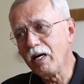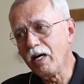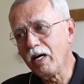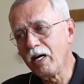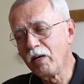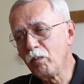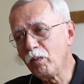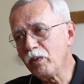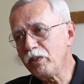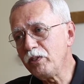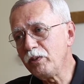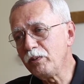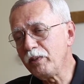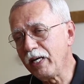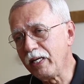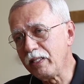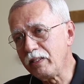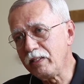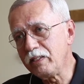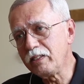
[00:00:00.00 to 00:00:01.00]
I want to
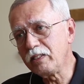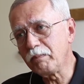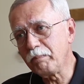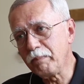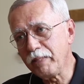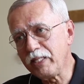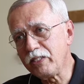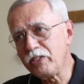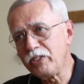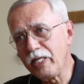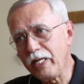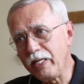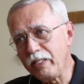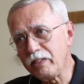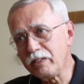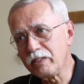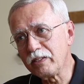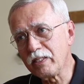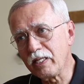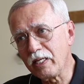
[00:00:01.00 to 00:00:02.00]
anticipate
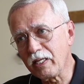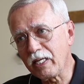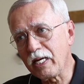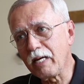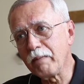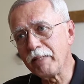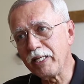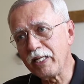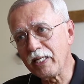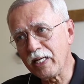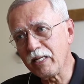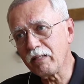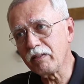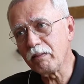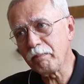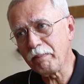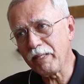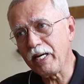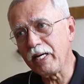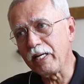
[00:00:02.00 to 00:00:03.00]
changes that are coming down
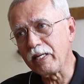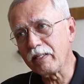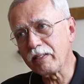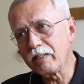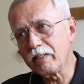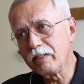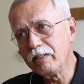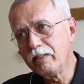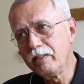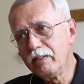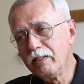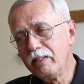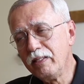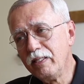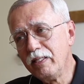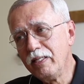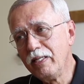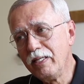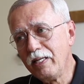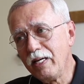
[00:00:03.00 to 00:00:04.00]
the pike
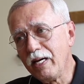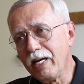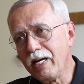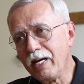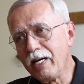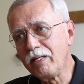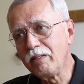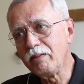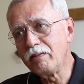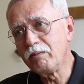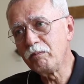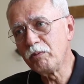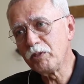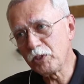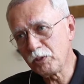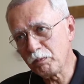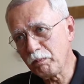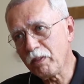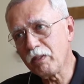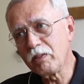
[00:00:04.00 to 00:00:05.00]
and
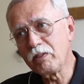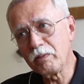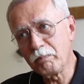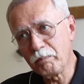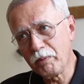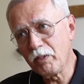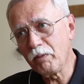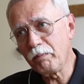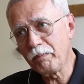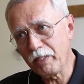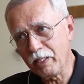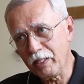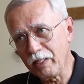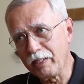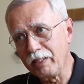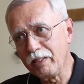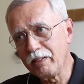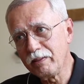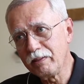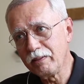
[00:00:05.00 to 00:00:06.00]
respond
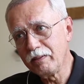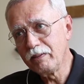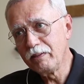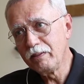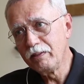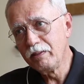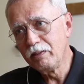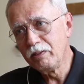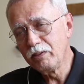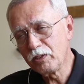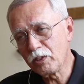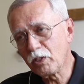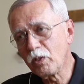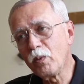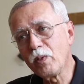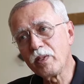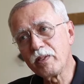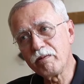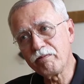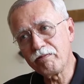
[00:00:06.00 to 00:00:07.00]
appropriately, to
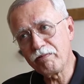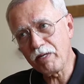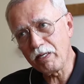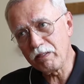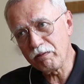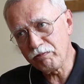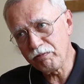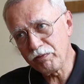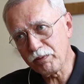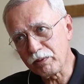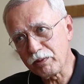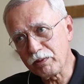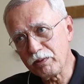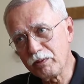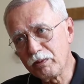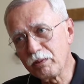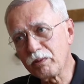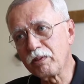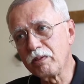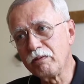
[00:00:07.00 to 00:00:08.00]
go on the front foot,
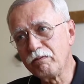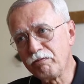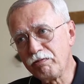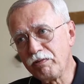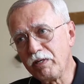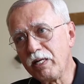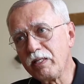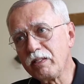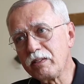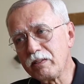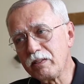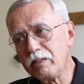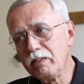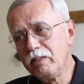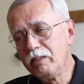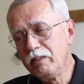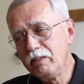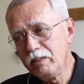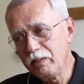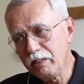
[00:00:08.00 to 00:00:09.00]
to confront
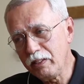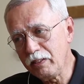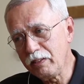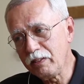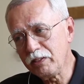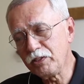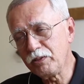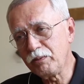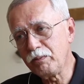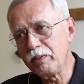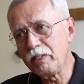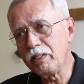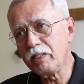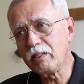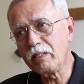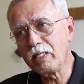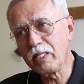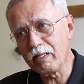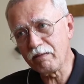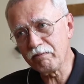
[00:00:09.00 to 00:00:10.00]
industry,
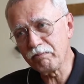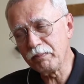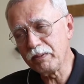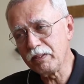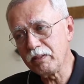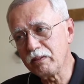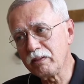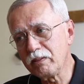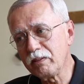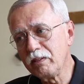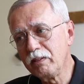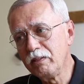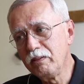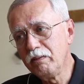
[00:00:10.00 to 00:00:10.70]
governments,